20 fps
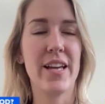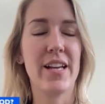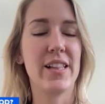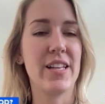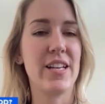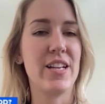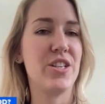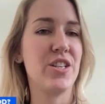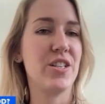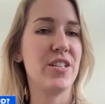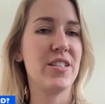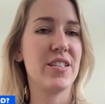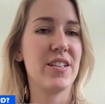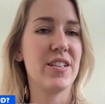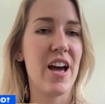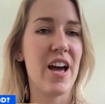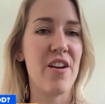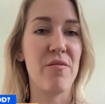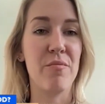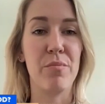likely
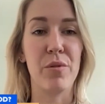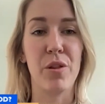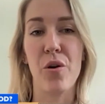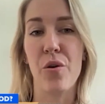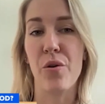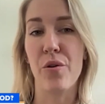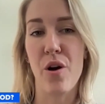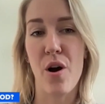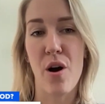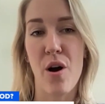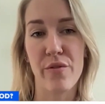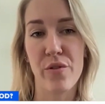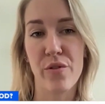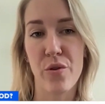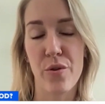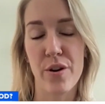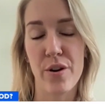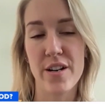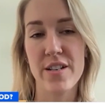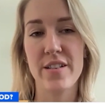just kind of blown off
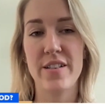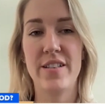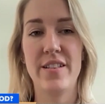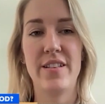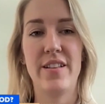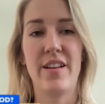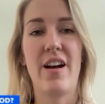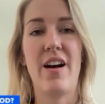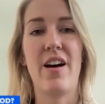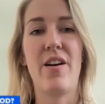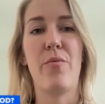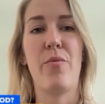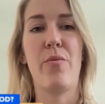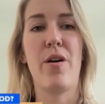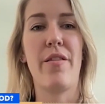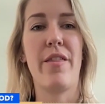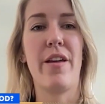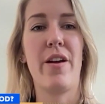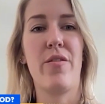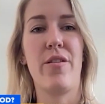course uh,
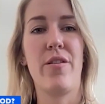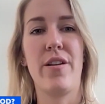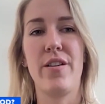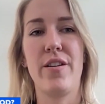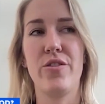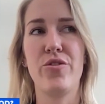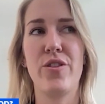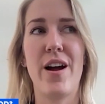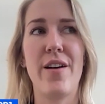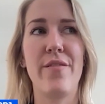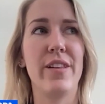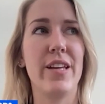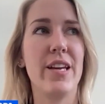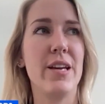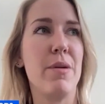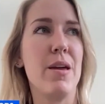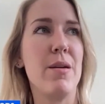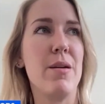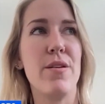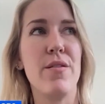while they were
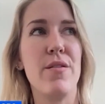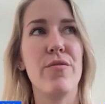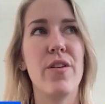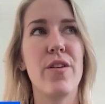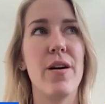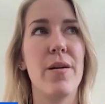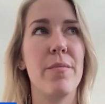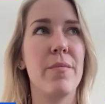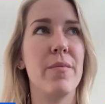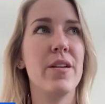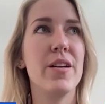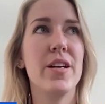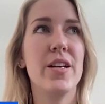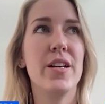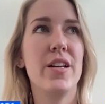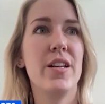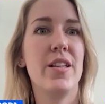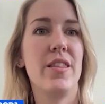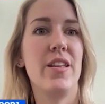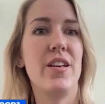traveling, maybe from
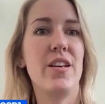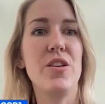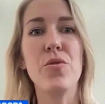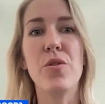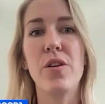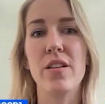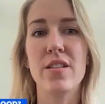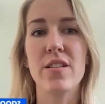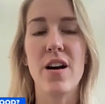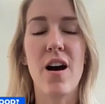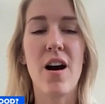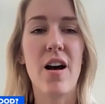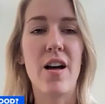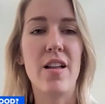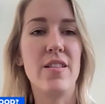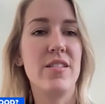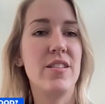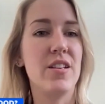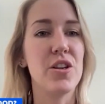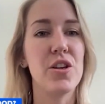the
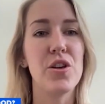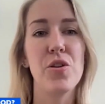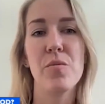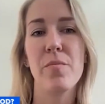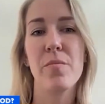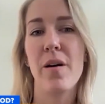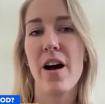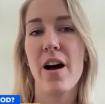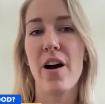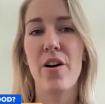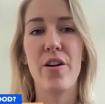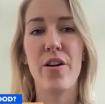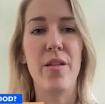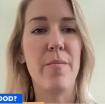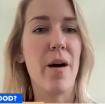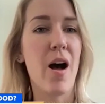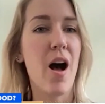Yucatan to Cuba or the